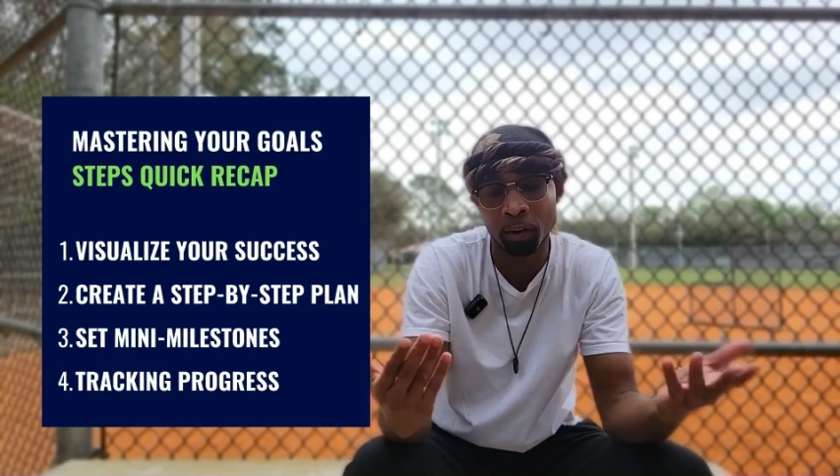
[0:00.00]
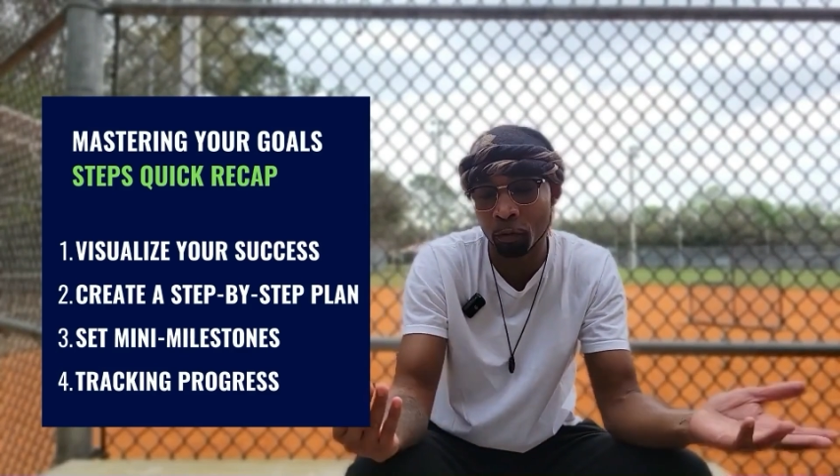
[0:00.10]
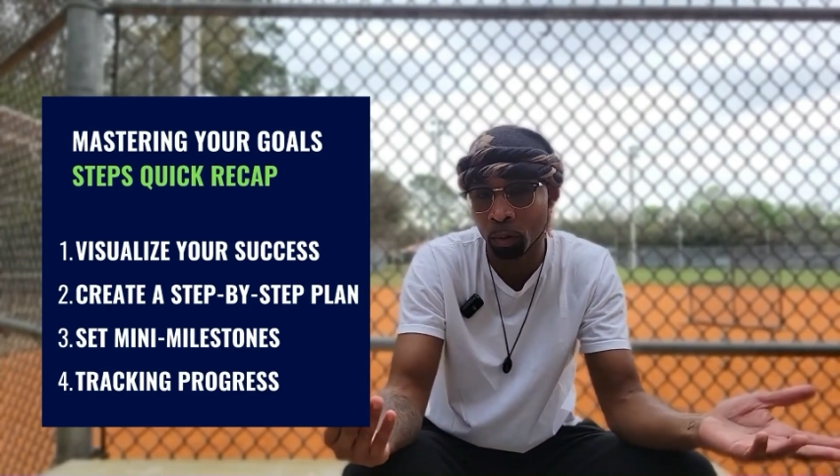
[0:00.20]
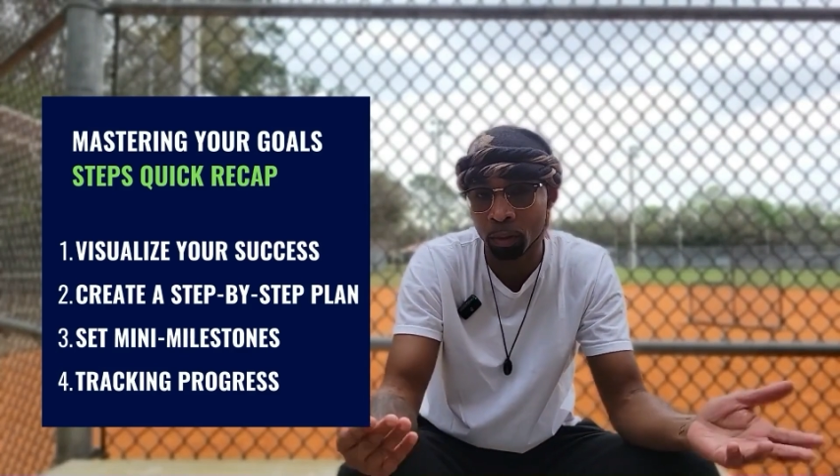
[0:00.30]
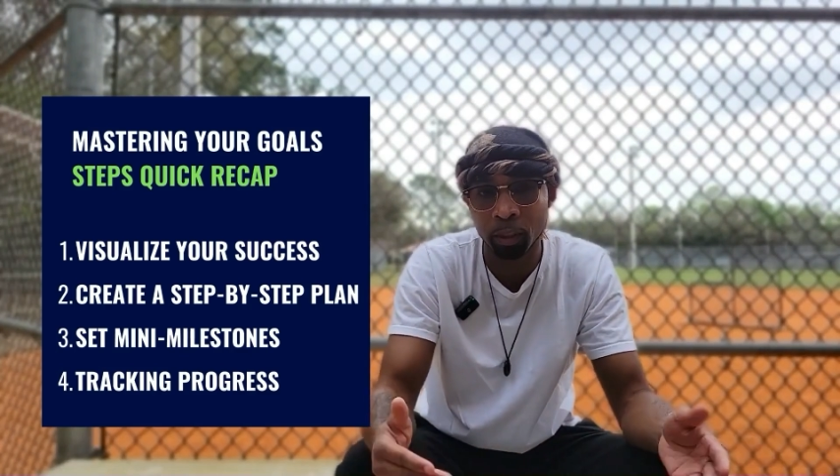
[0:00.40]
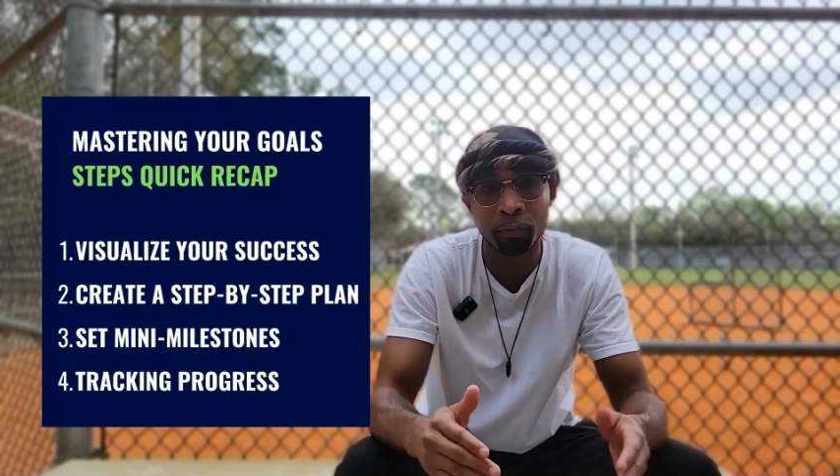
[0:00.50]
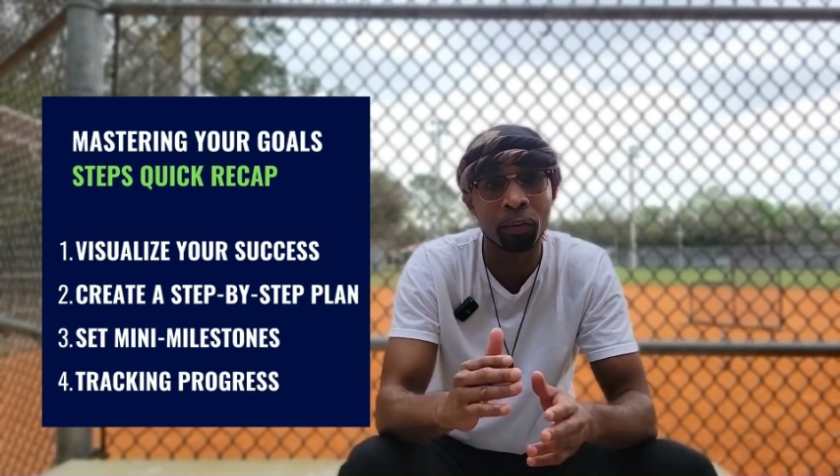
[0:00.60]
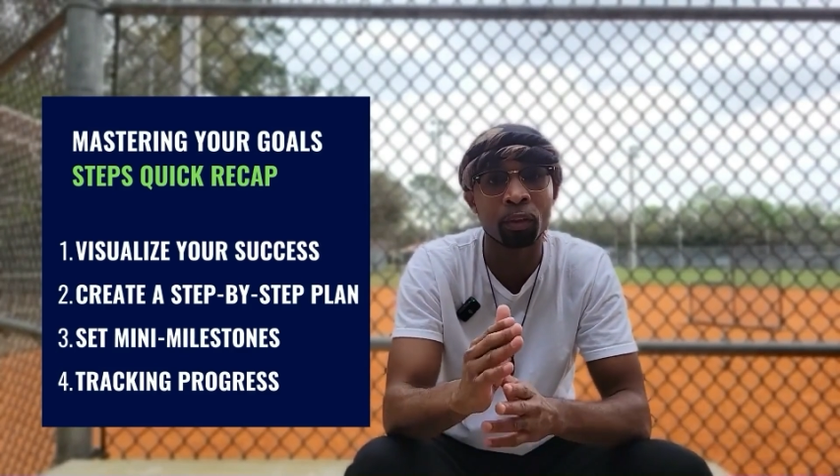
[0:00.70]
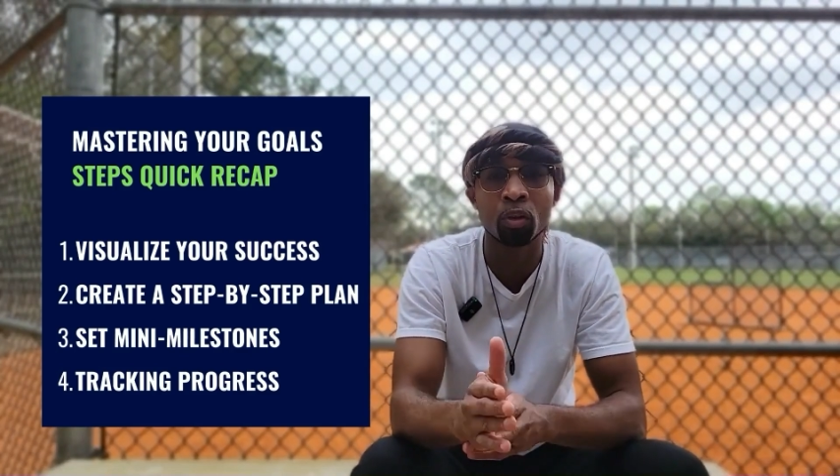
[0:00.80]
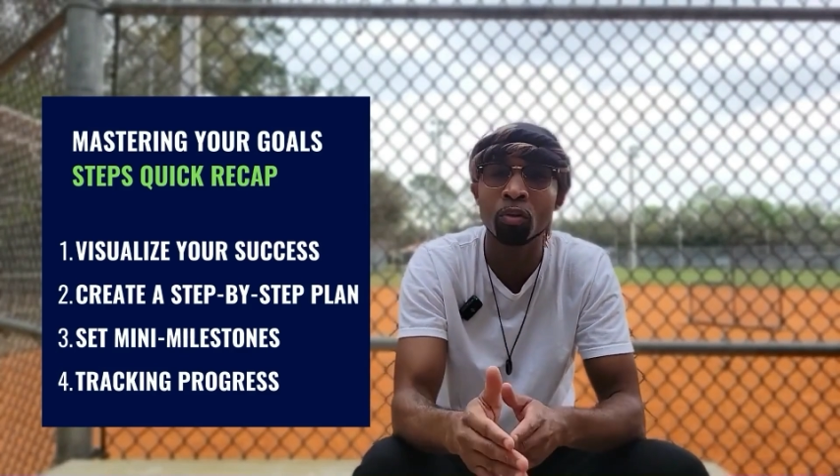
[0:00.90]
Everyone is
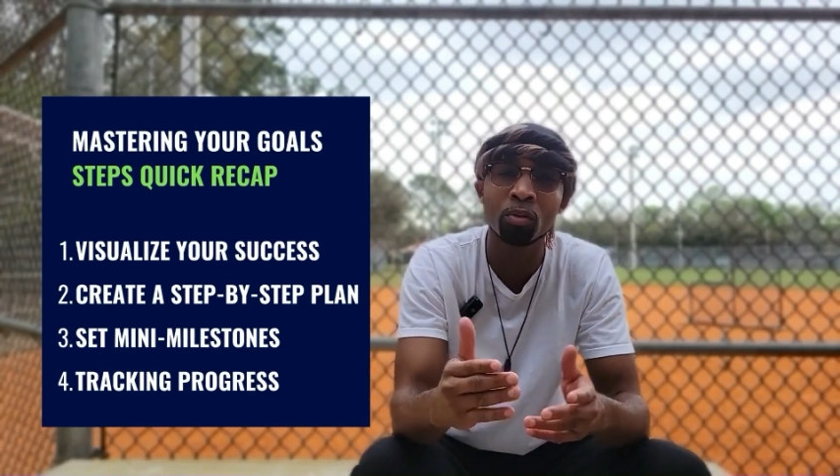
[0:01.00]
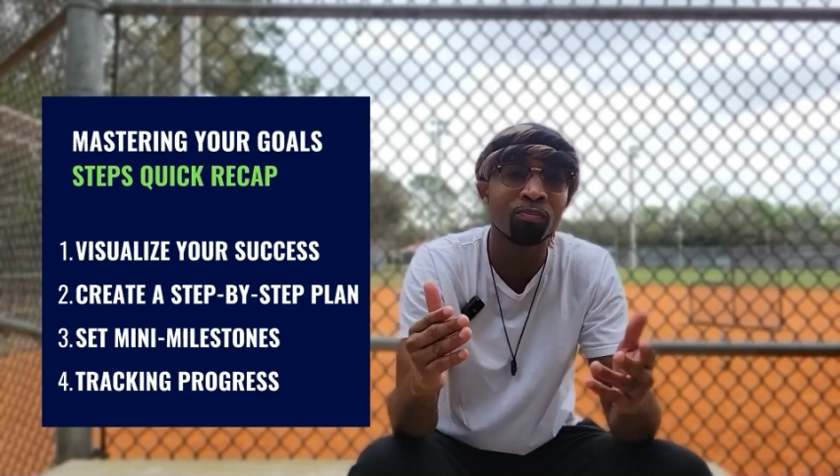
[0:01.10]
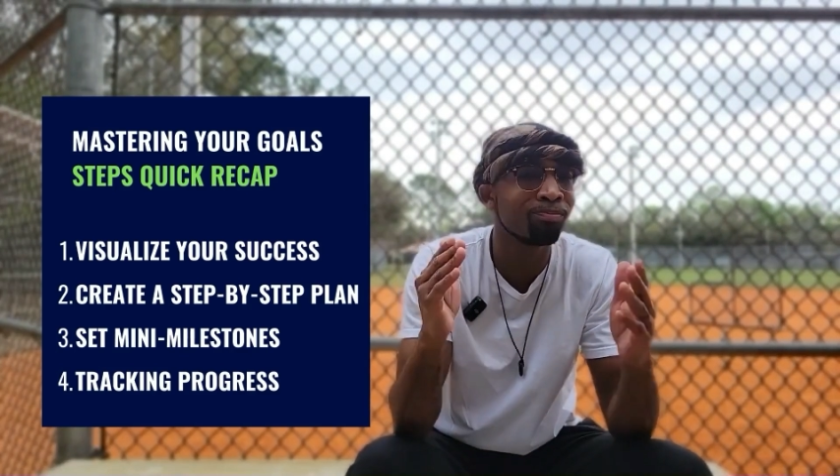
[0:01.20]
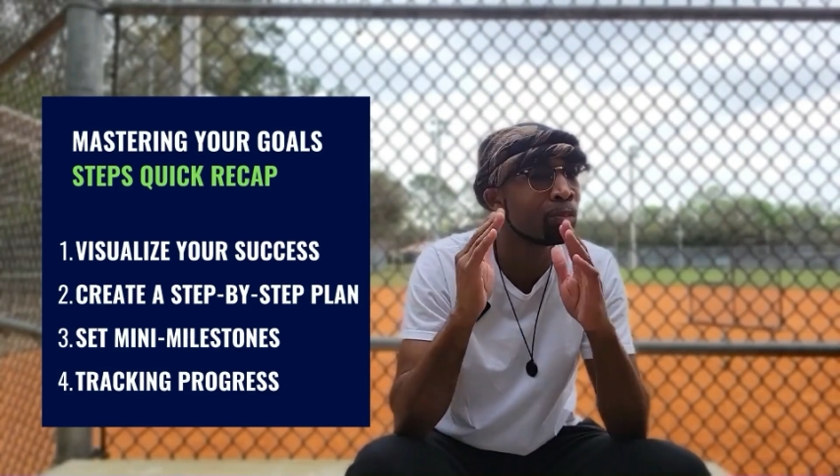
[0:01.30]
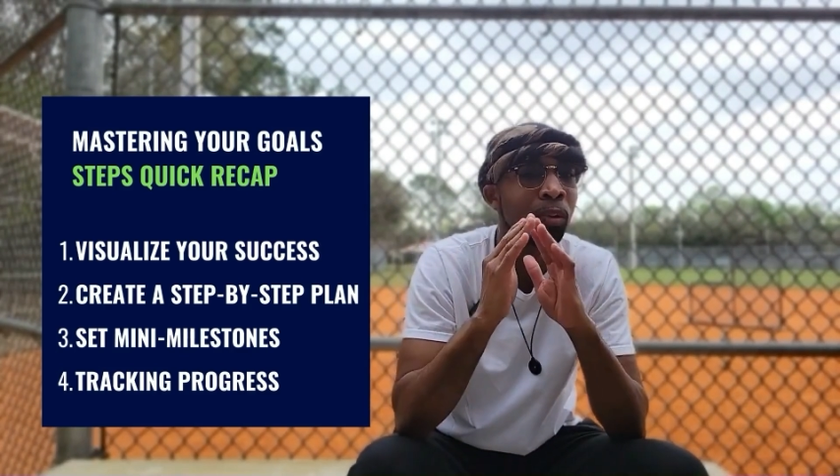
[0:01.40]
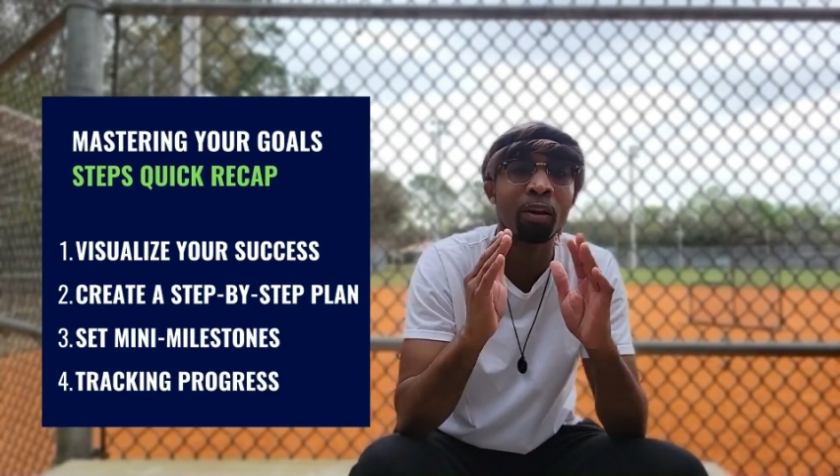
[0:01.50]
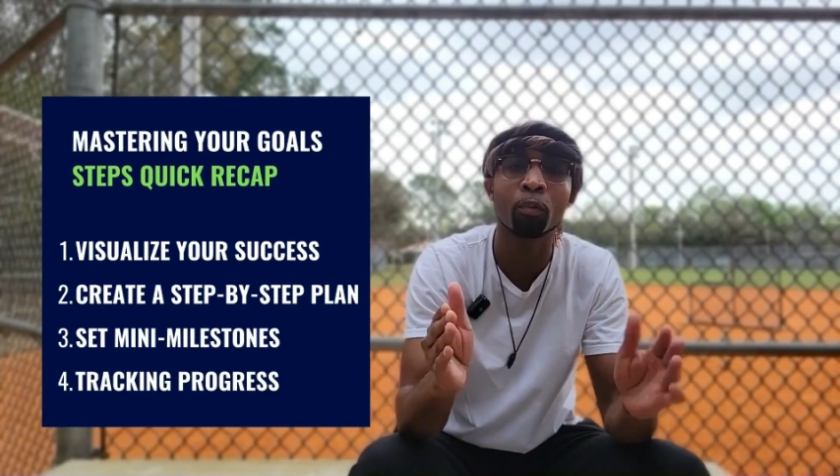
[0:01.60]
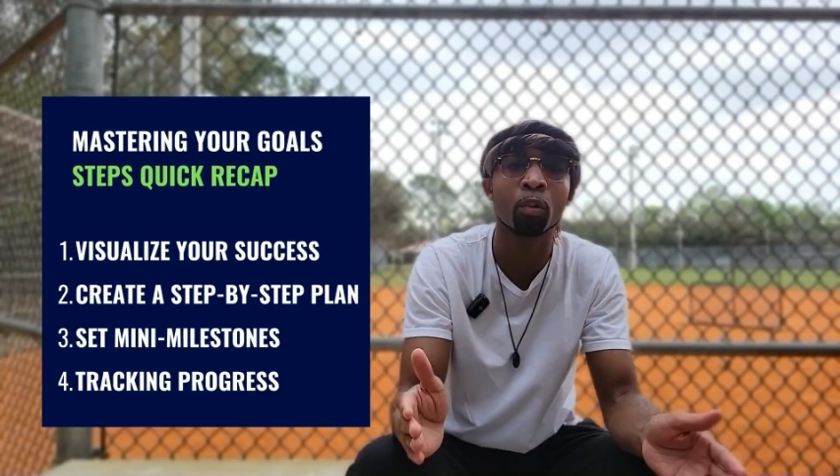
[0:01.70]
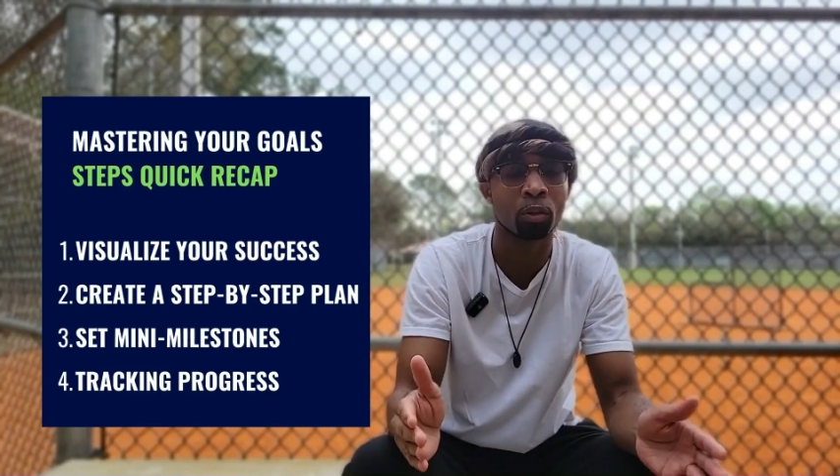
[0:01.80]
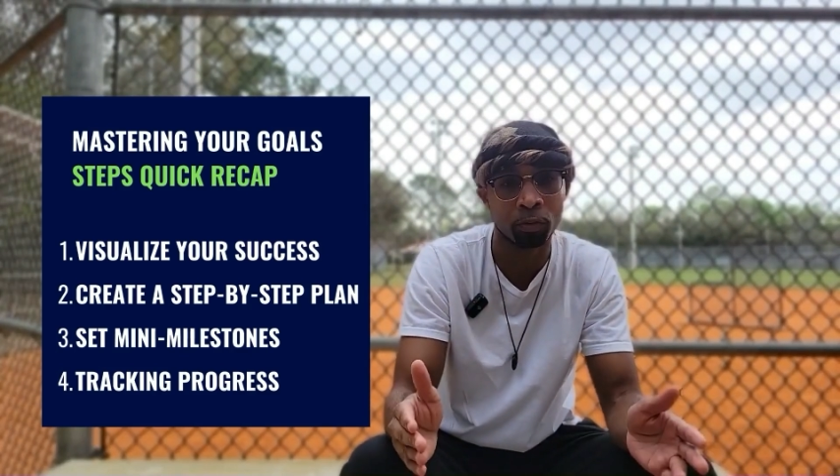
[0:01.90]
different. Use
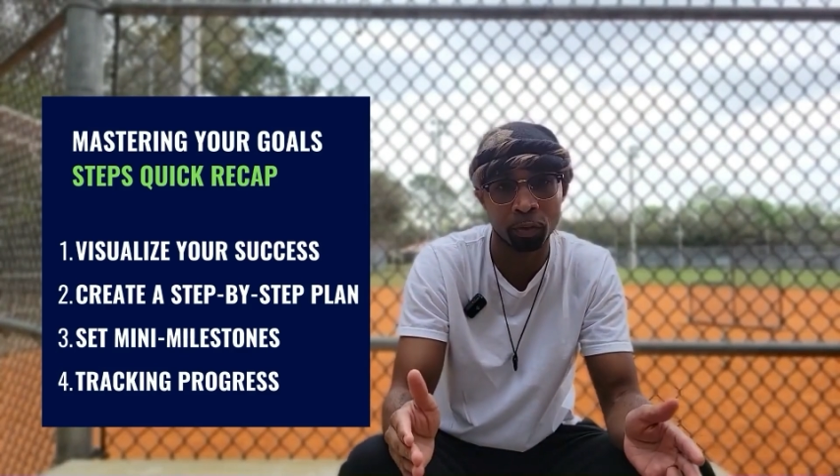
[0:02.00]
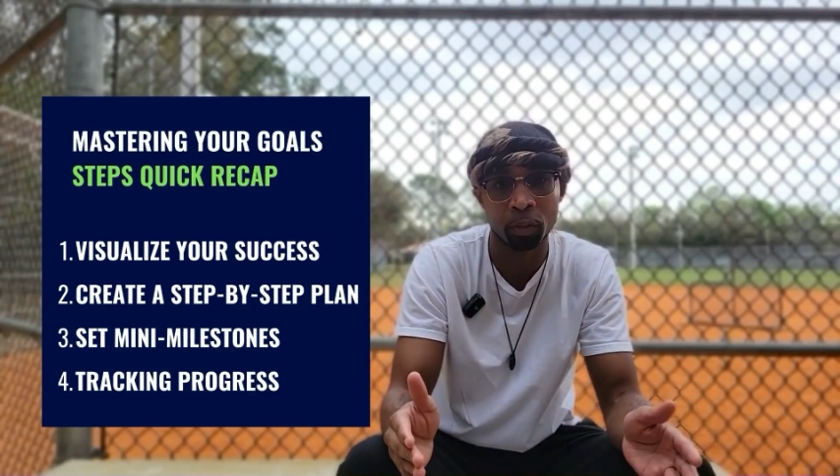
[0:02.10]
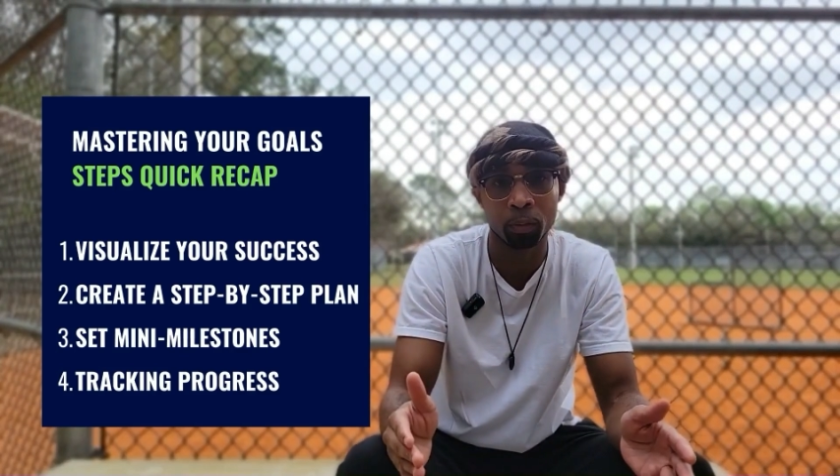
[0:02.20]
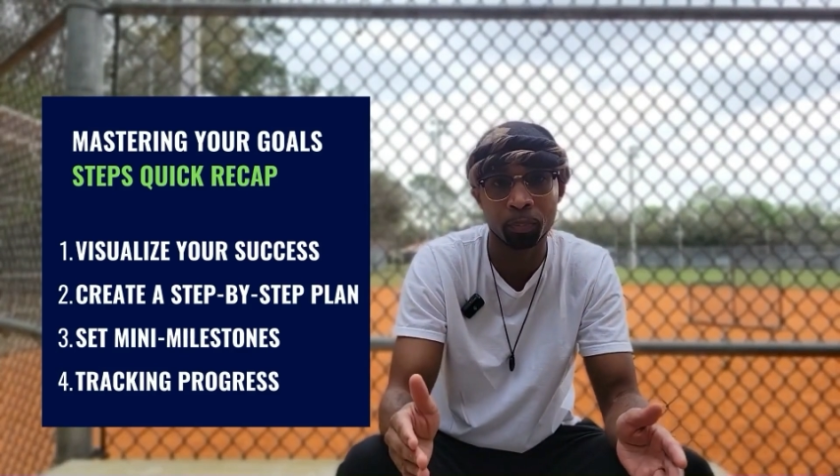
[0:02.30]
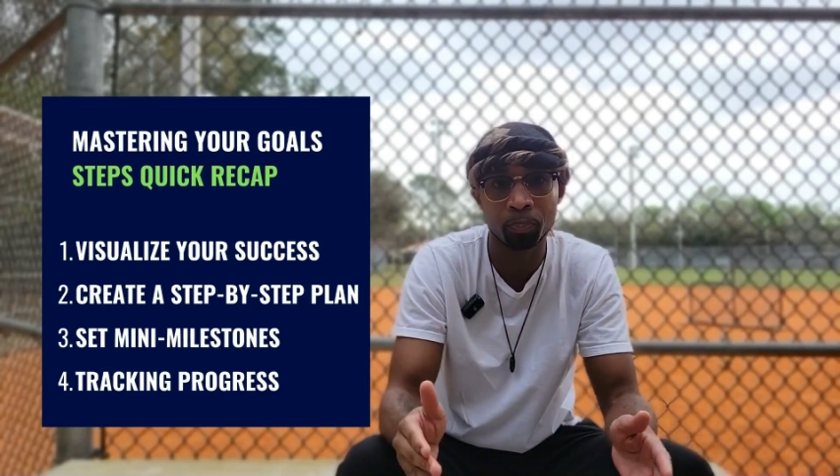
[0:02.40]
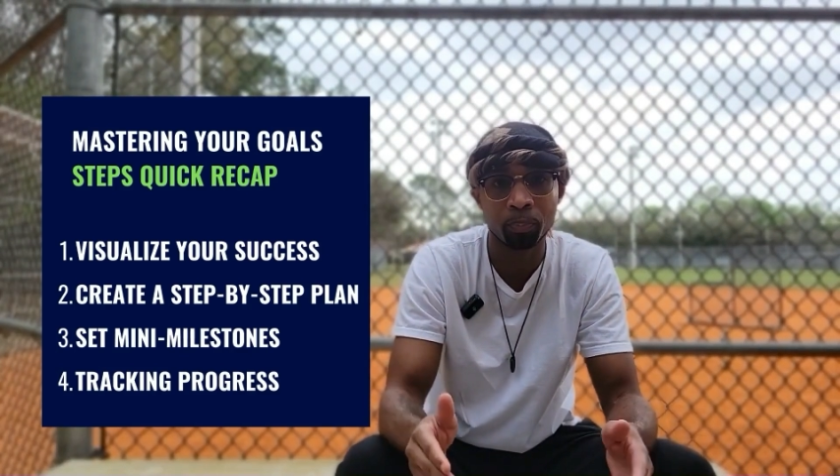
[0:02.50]
whatever works for you.